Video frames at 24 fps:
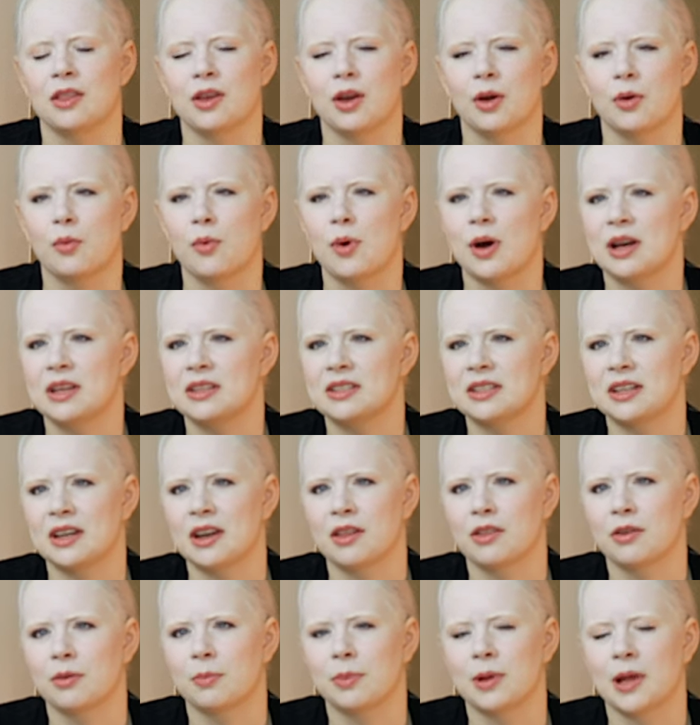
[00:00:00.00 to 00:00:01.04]
There was
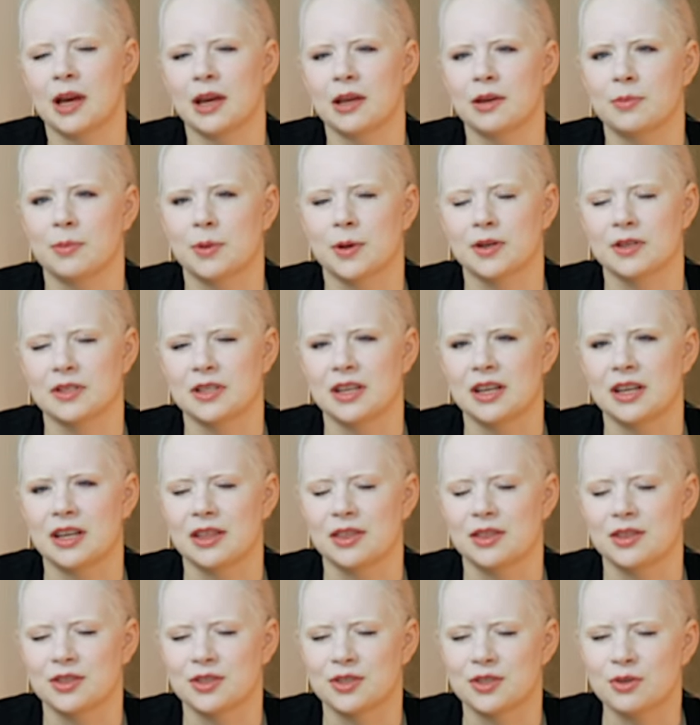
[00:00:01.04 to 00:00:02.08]
another blind person
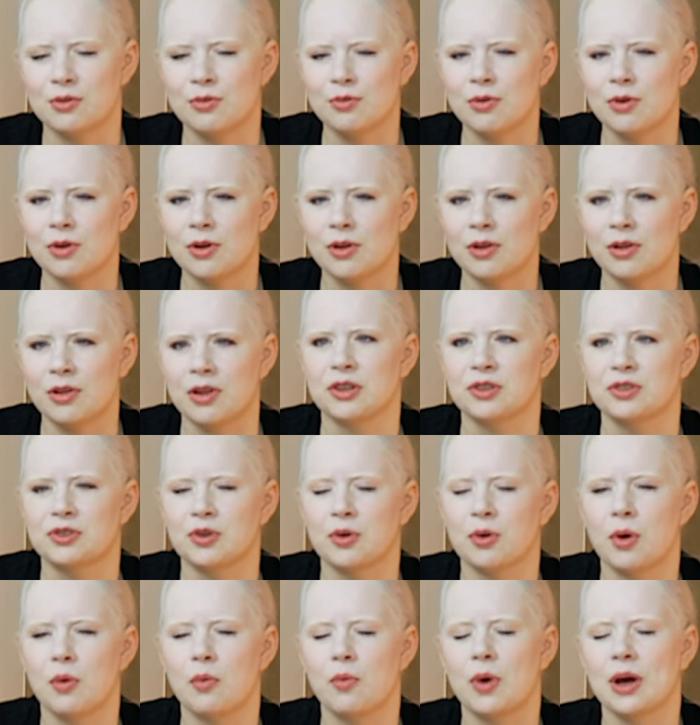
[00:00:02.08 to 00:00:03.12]
in the school,
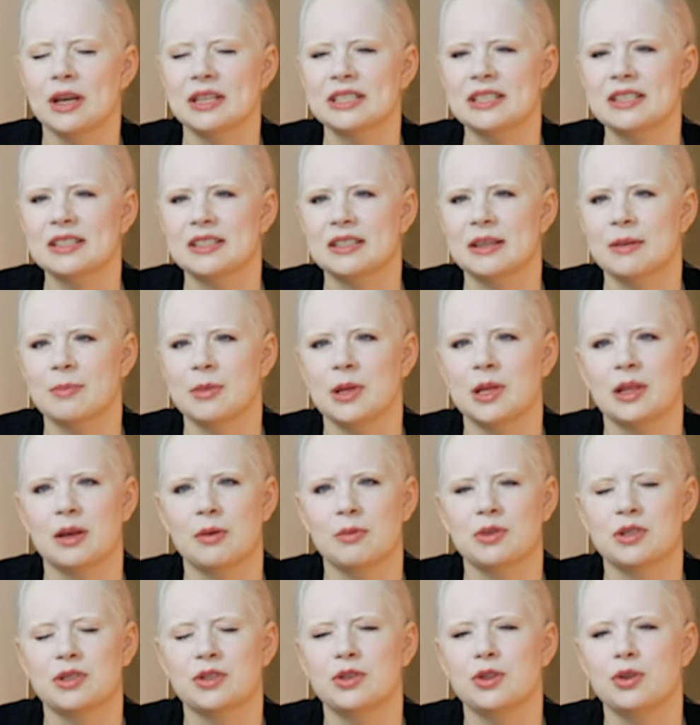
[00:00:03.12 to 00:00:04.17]
so it wasn't something that
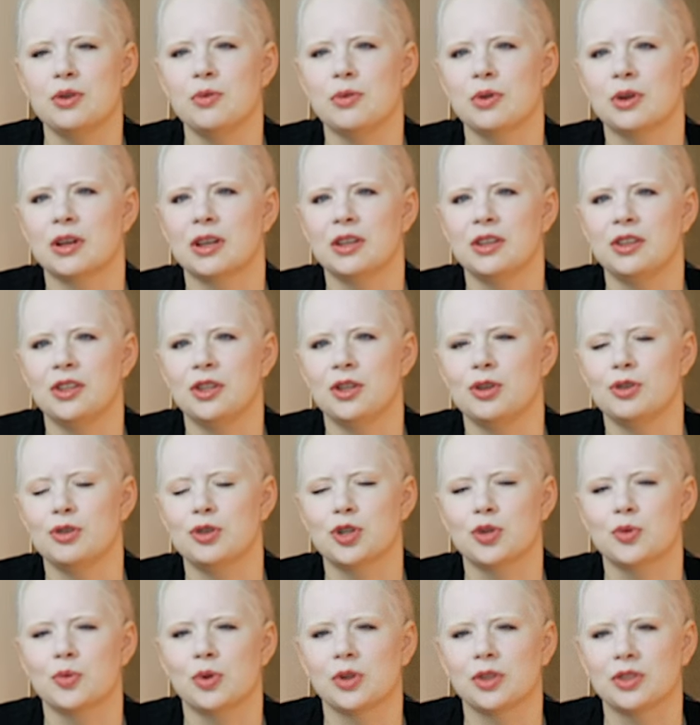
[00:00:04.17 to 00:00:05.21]
was new or
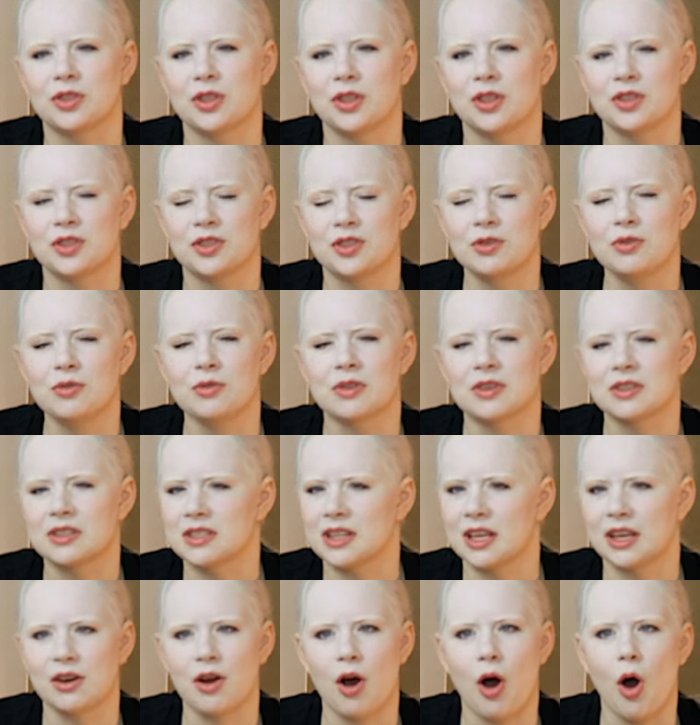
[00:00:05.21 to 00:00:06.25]
unusual to the students.
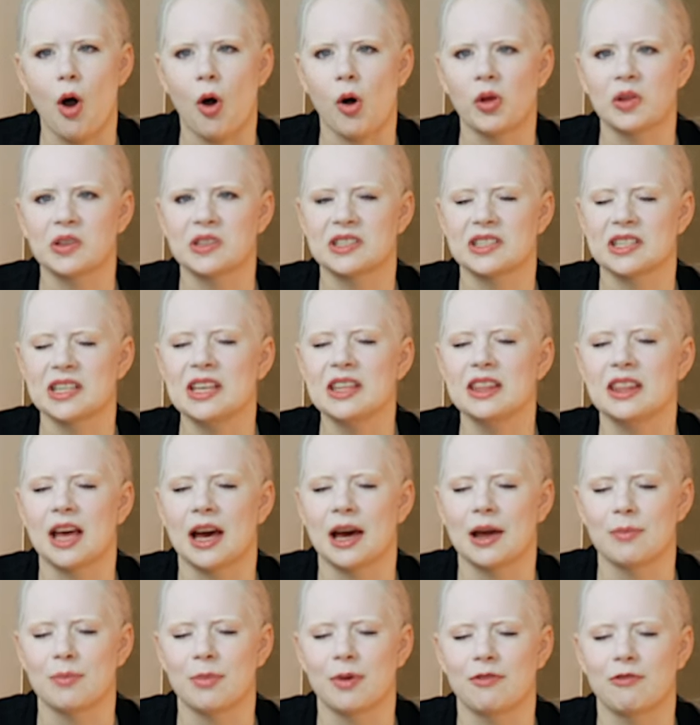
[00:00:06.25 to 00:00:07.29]
They'd all seen
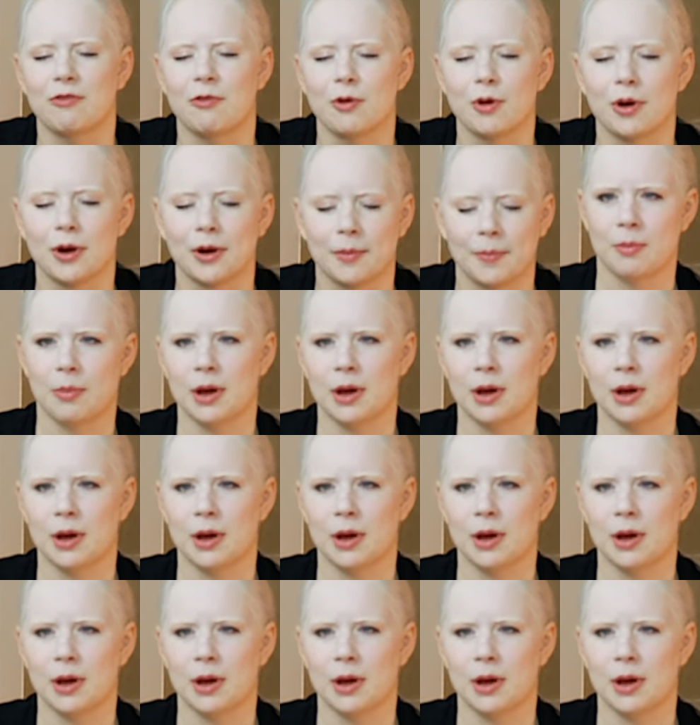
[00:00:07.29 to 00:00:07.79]
that before.